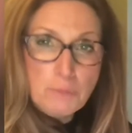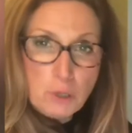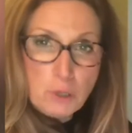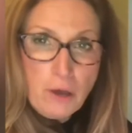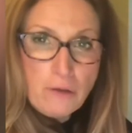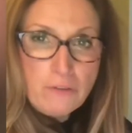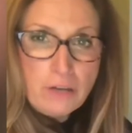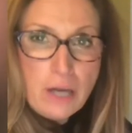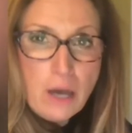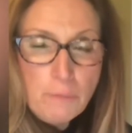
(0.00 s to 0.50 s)
you
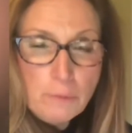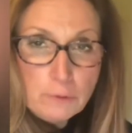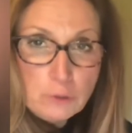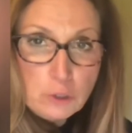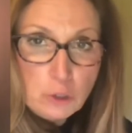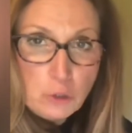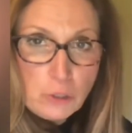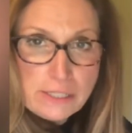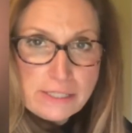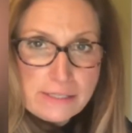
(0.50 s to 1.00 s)
have a couple
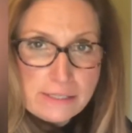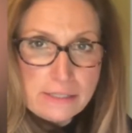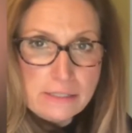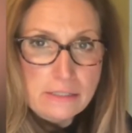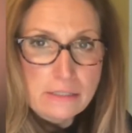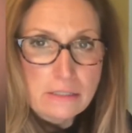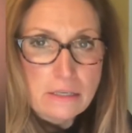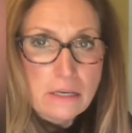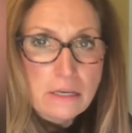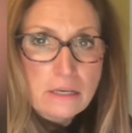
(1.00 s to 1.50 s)

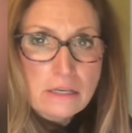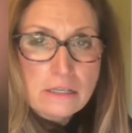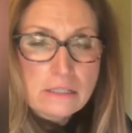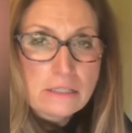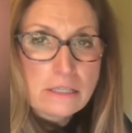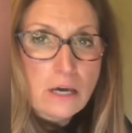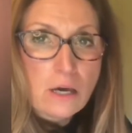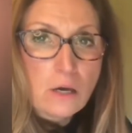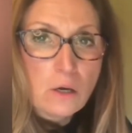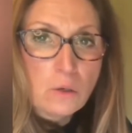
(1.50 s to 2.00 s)
choices.
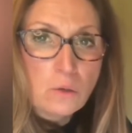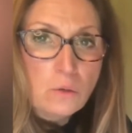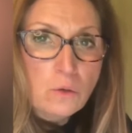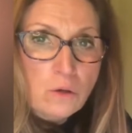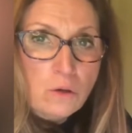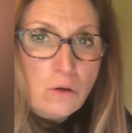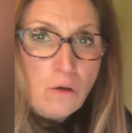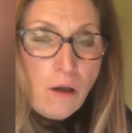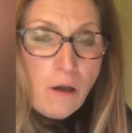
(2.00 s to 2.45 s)
So